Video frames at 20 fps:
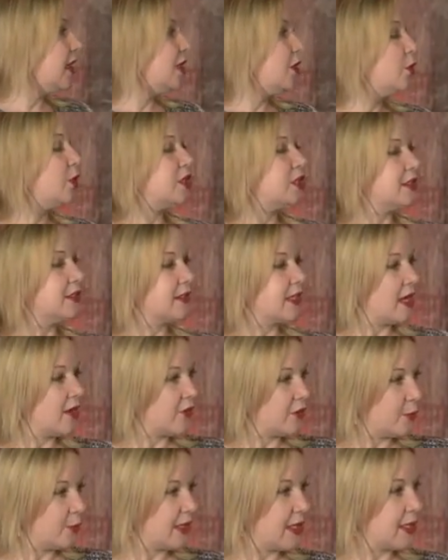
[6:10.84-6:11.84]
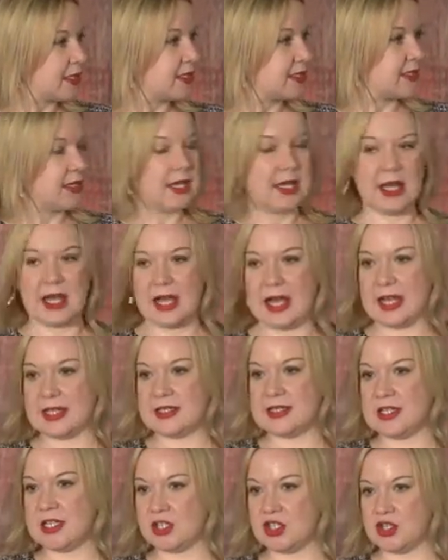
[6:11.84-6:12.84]
which is government
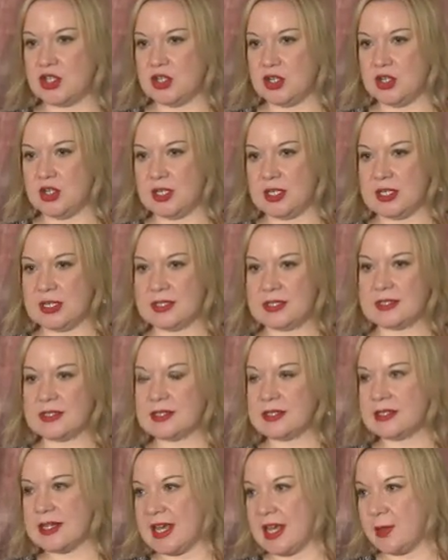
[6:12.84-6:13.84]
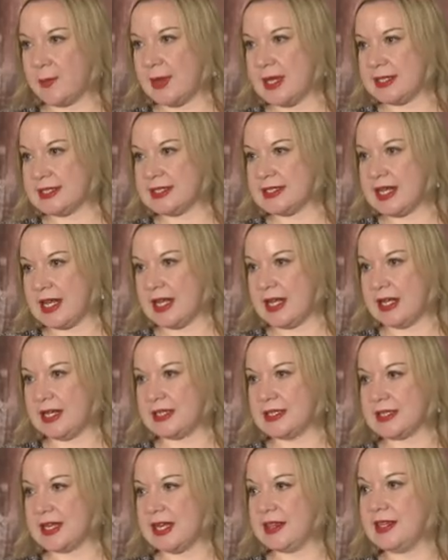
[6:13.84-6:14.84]
and teacher unions side by
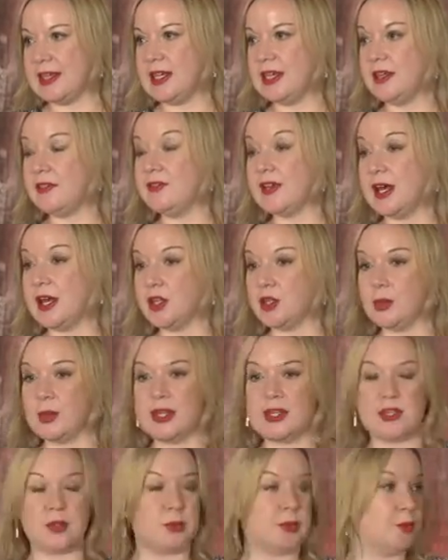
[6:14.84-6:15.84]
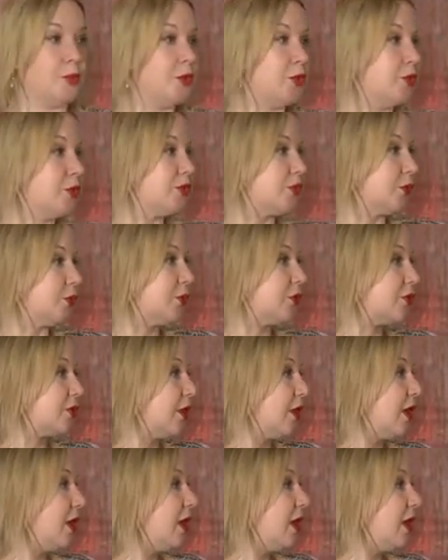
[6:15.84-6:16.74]
side, and they evaluate the proposals